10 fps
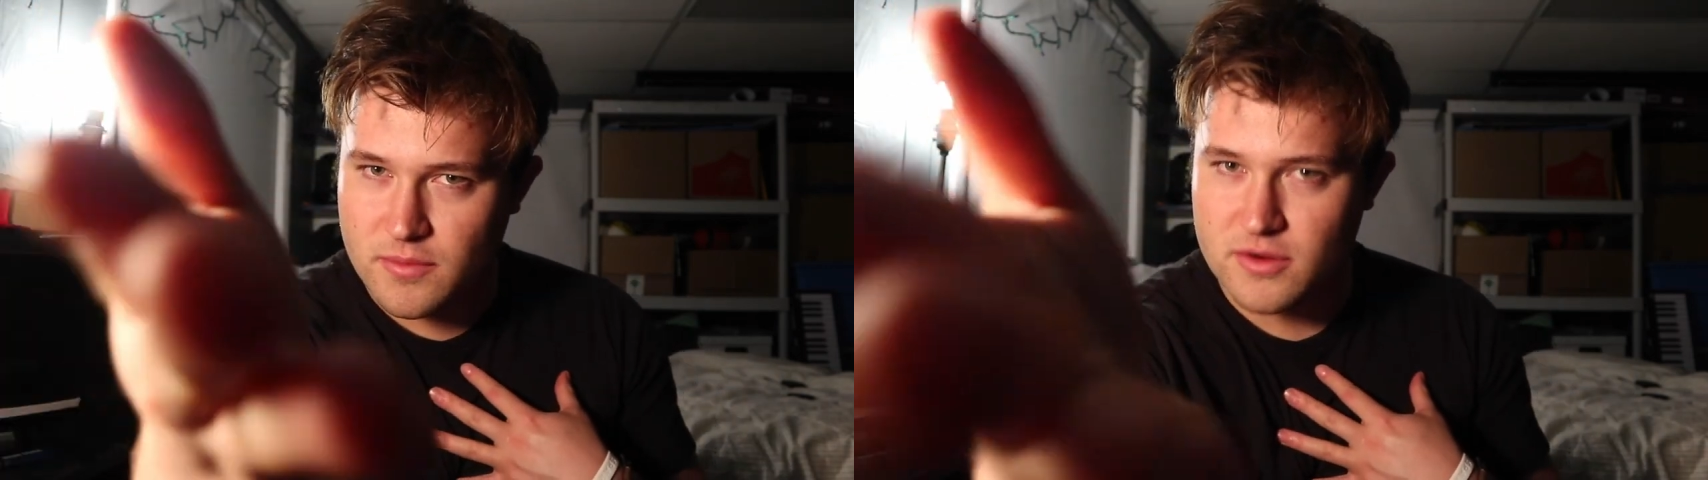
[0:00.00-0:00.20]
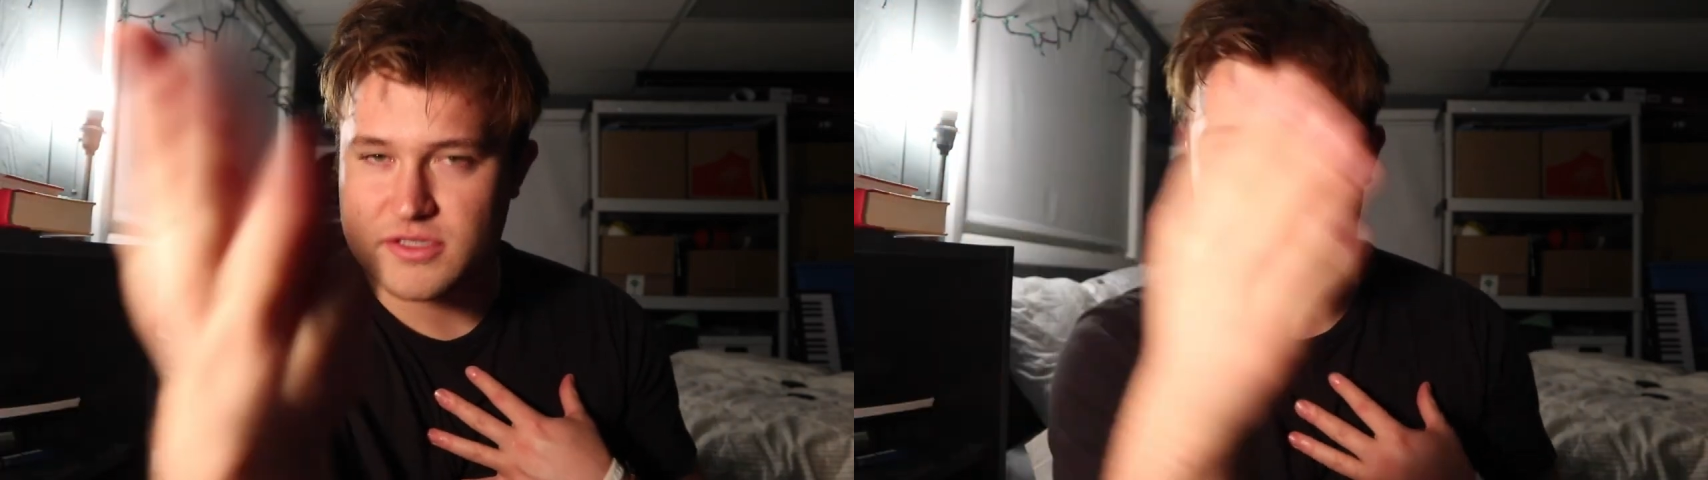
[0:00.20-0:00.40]

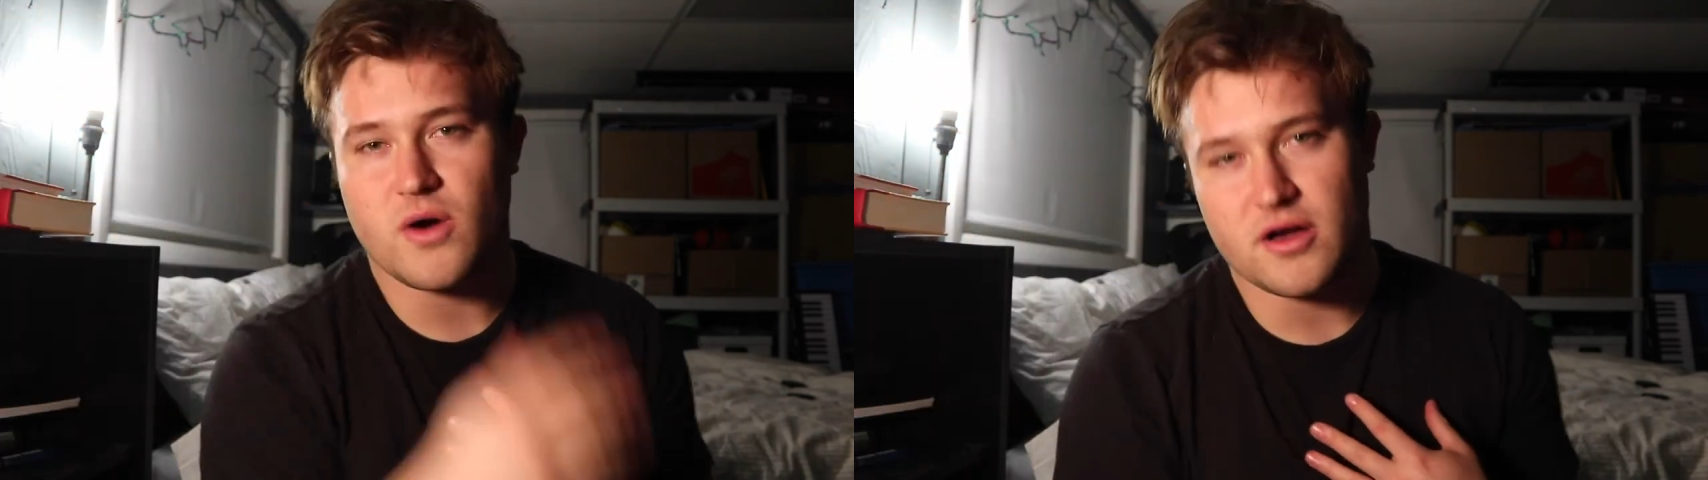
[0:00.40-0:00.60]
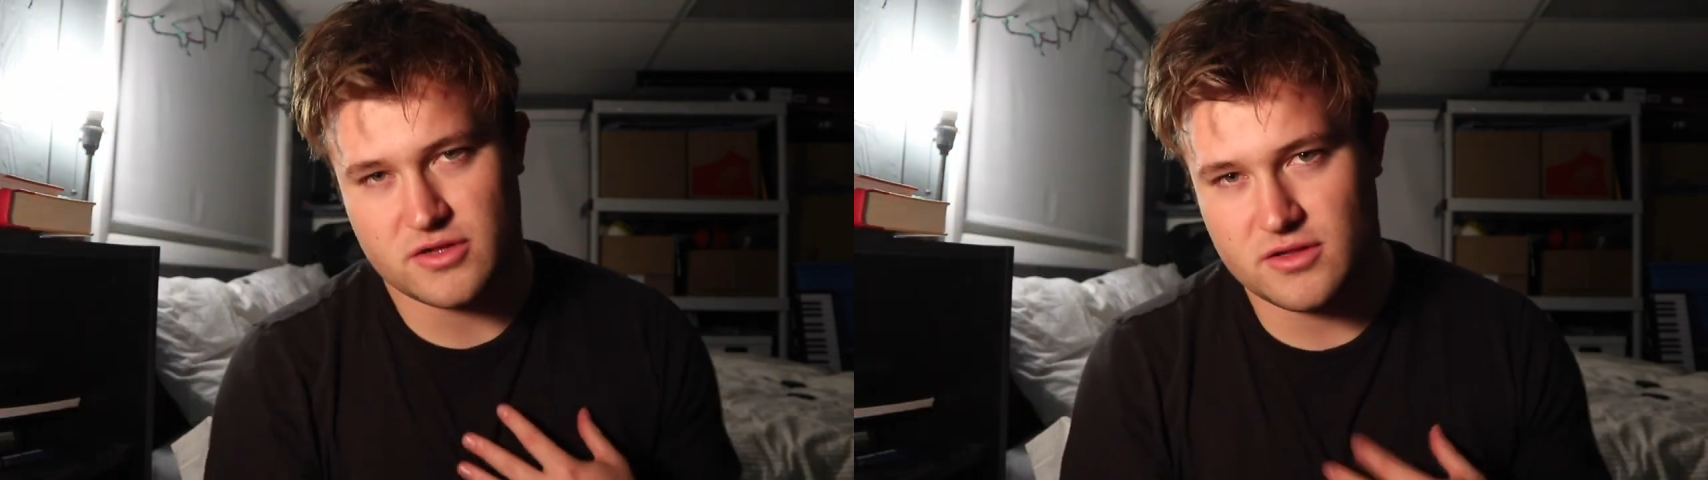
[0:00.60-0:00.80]
person
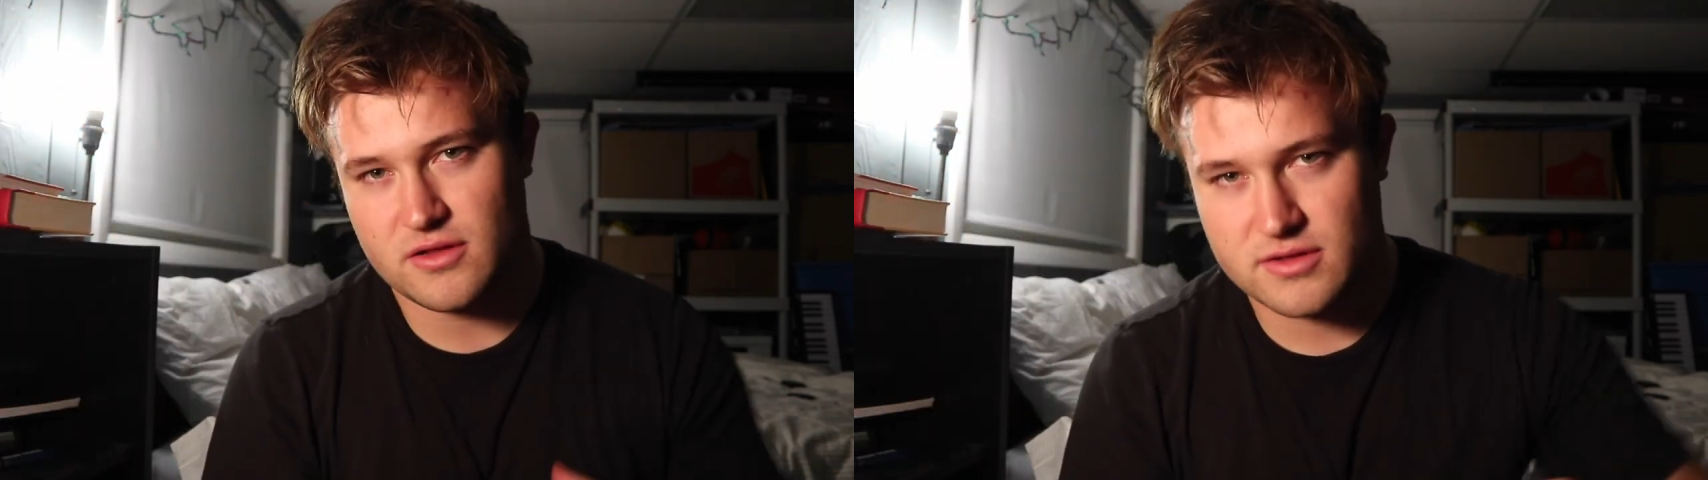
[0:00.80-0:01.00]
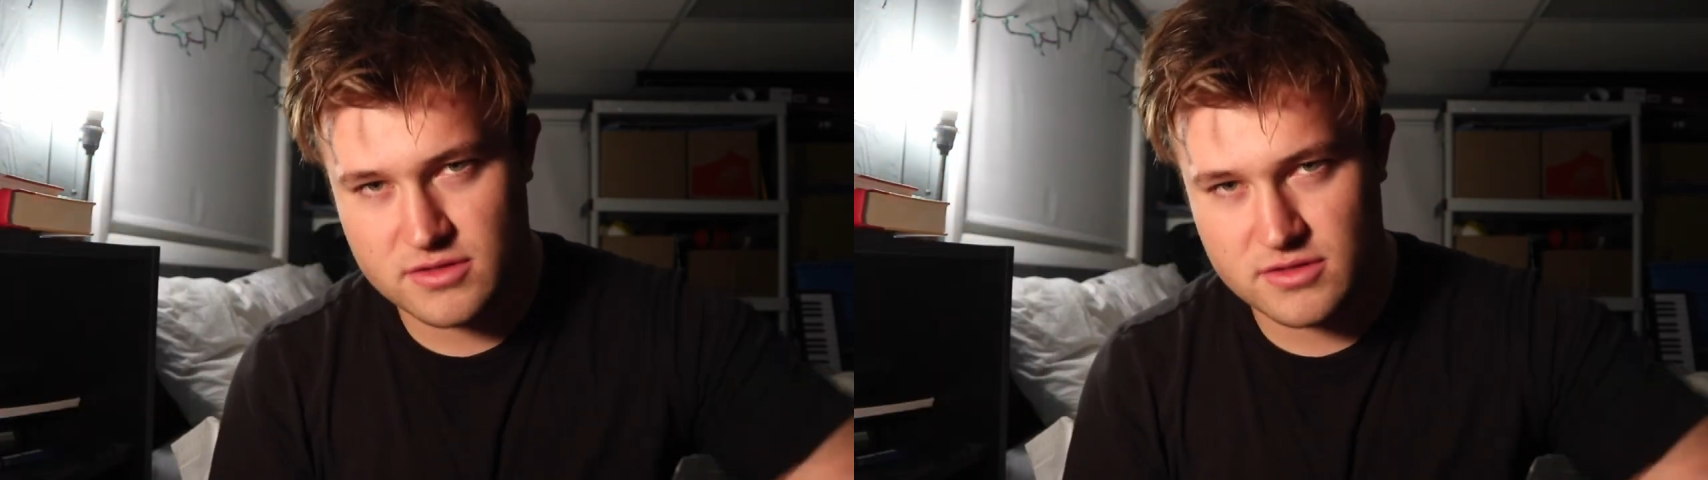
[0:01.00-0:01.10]
watching.